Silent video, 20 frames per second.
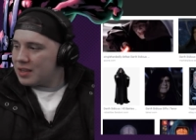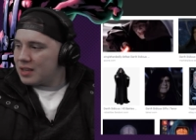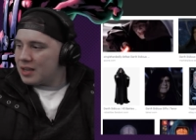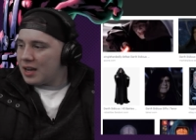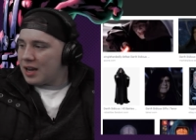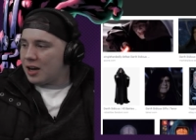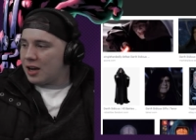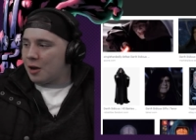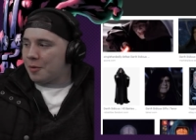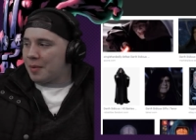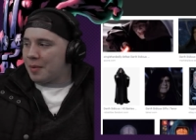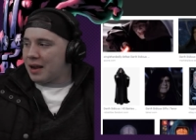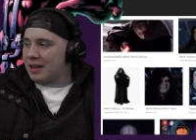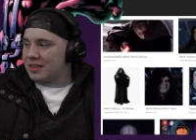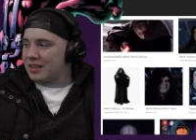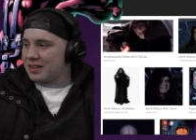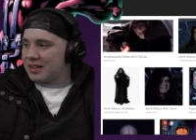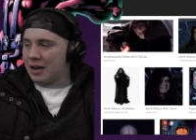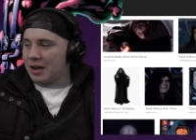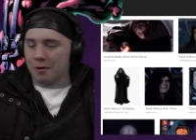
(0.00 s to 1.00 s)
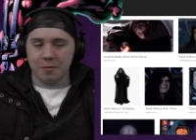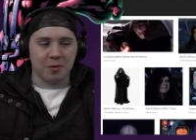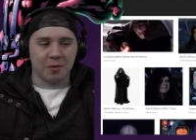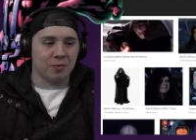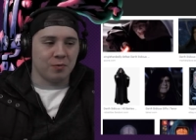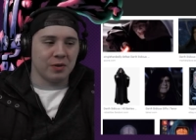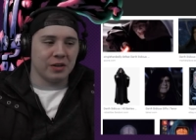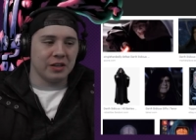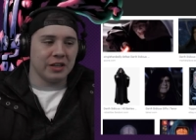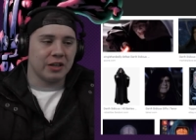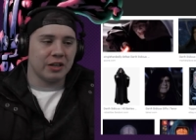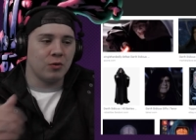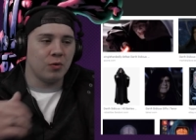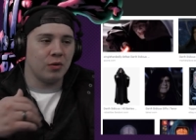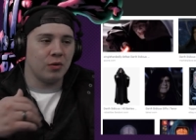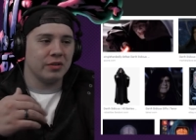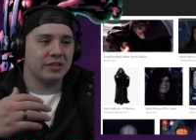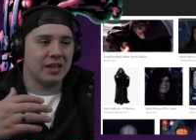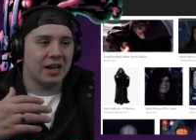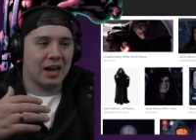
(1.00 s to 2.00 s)
um, I think that would be really cool
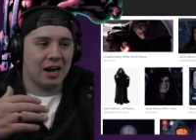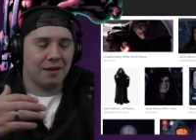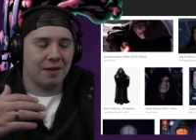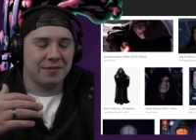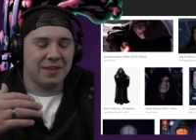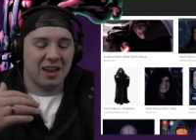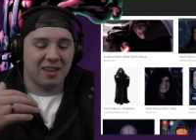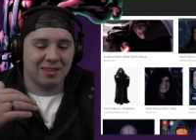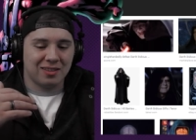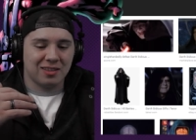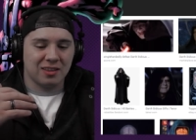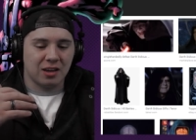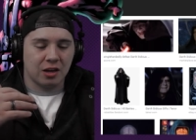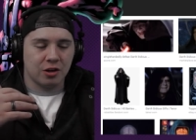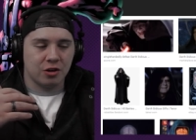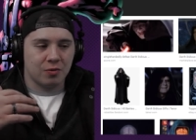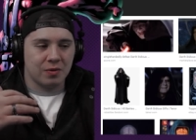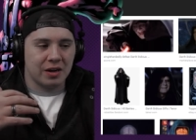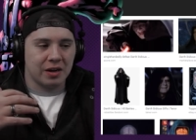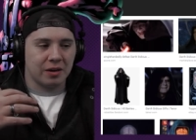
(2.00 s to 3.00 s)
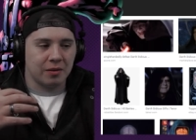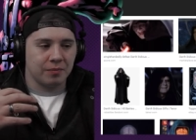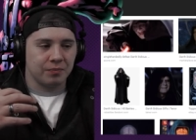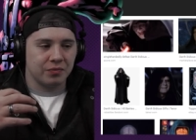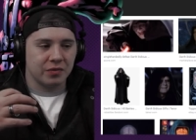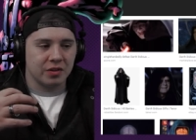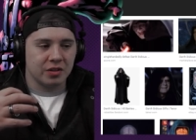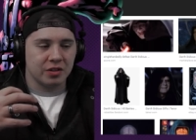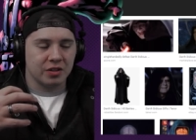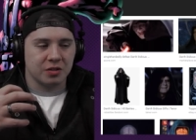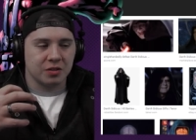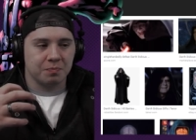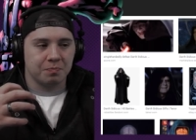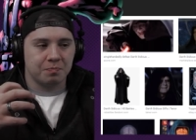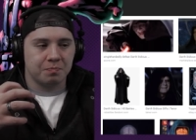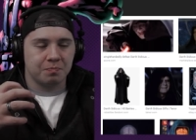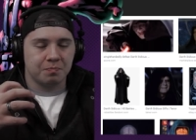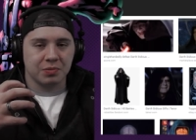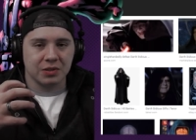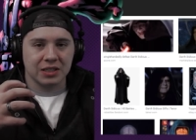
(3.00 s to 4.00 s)
to have that thundering, just
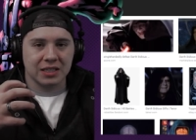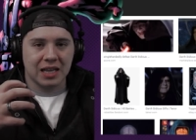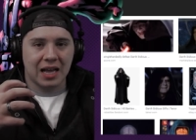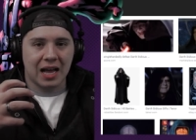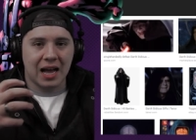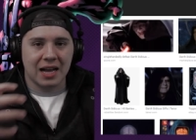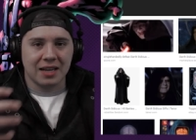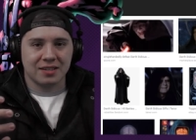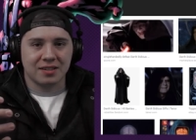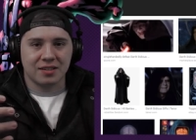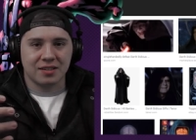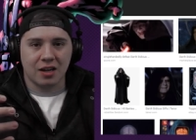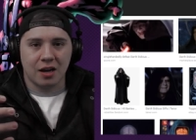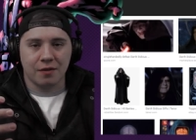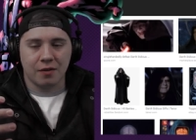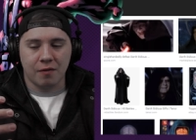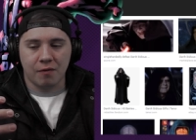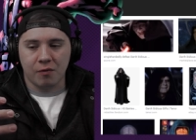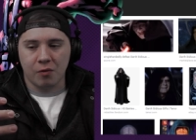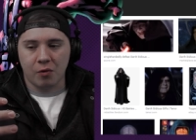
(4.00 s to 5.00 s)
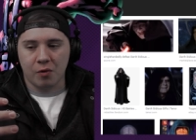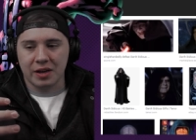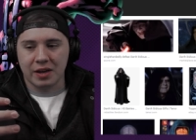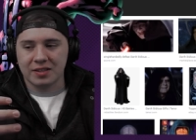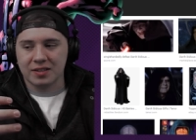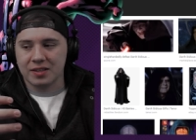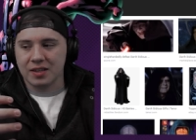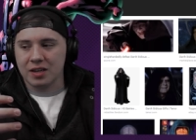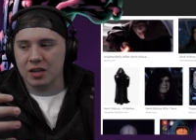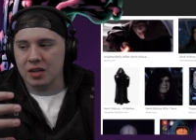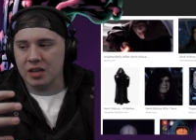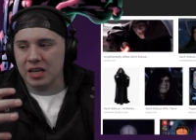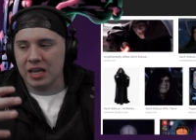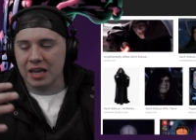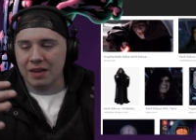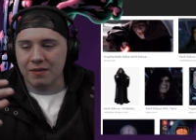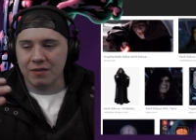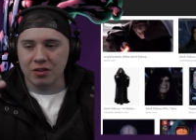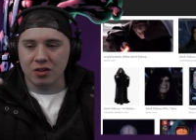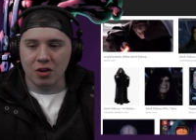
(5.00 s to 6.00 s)
blast of a voice,
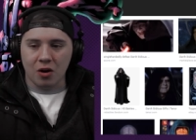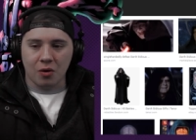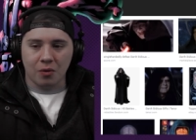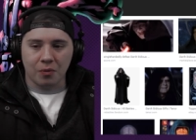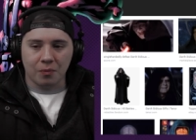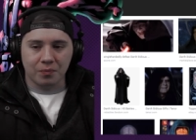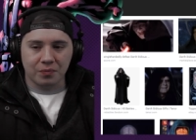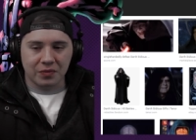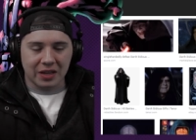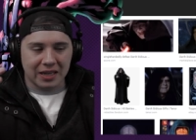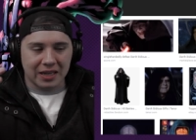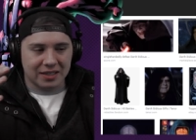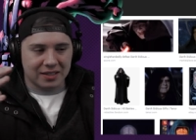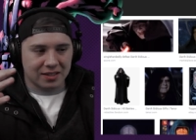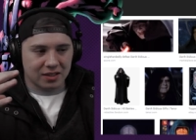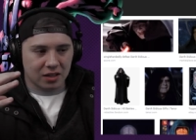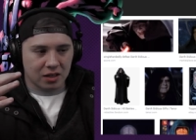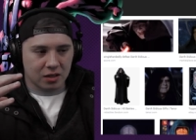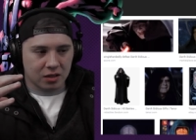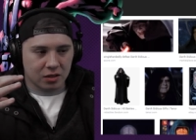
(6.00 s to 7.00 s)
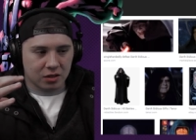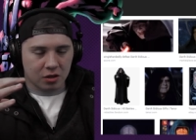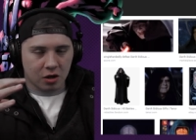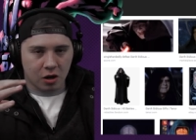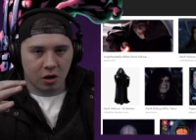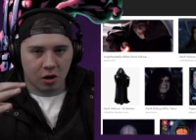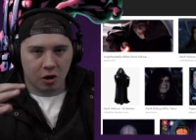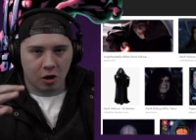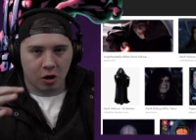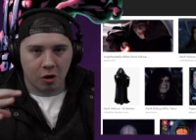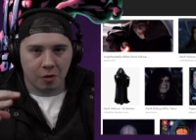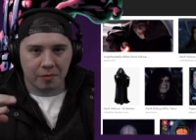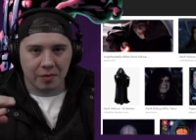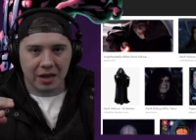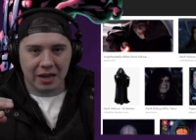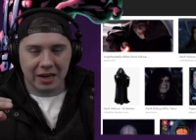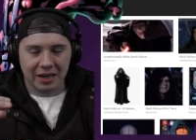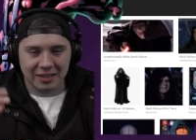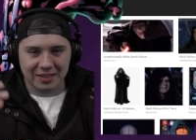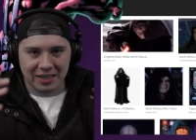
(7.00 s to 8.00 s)
even though it's calm
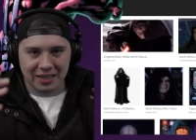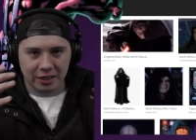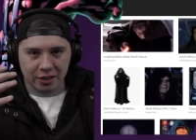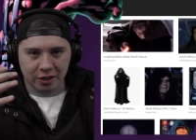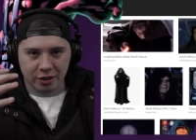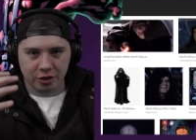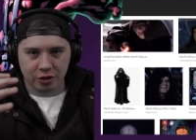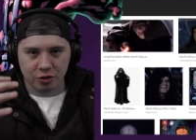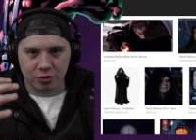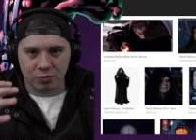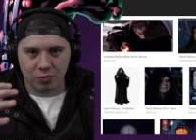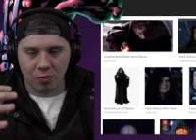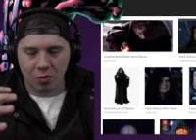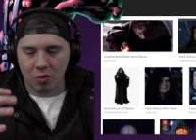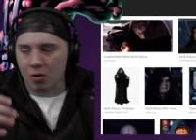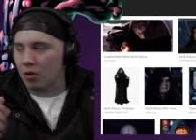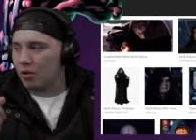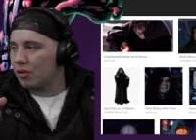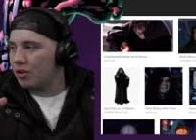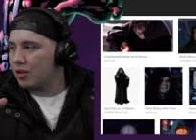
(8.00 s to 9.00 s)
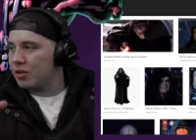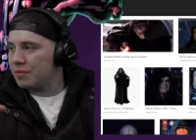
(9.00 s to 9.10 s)
and it's in control.